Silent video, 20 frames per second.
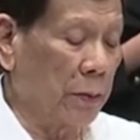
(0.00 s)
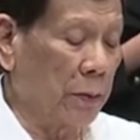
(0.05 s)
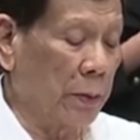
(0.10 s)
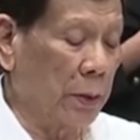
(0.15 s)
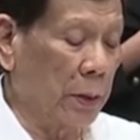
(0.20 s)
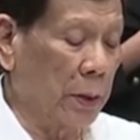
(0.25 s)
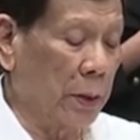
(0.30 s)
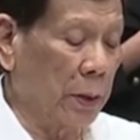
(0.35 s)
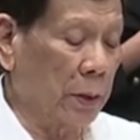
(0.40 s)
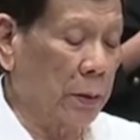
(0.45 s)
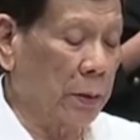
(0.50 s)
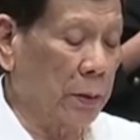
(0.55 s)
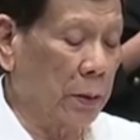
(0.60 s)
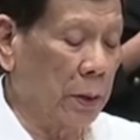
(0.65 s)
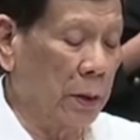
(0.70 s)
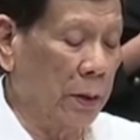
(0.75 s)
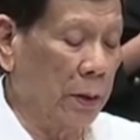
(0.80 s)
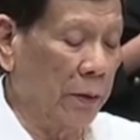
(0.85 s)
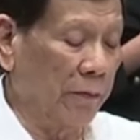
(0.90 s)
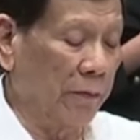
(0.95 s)
of the
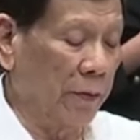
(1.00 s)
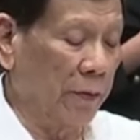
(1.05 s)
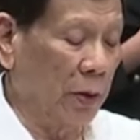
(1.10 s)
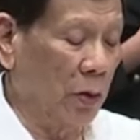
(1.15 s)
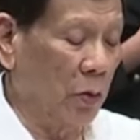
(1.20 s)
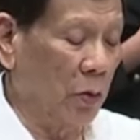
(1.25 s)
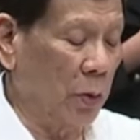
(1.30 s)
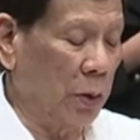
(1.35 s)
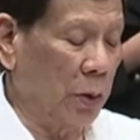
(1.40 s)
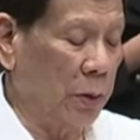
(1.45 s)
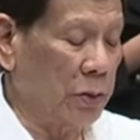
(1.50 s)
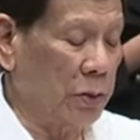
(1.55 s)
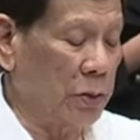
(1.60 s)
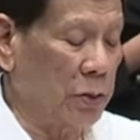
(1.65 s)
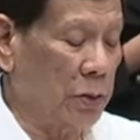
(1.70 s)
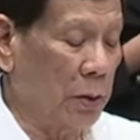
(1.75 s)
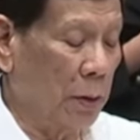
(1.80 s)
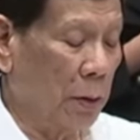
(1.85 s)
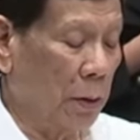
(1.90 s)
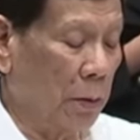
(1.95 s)
addicted
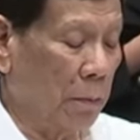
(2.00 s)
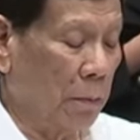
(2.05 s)
individuals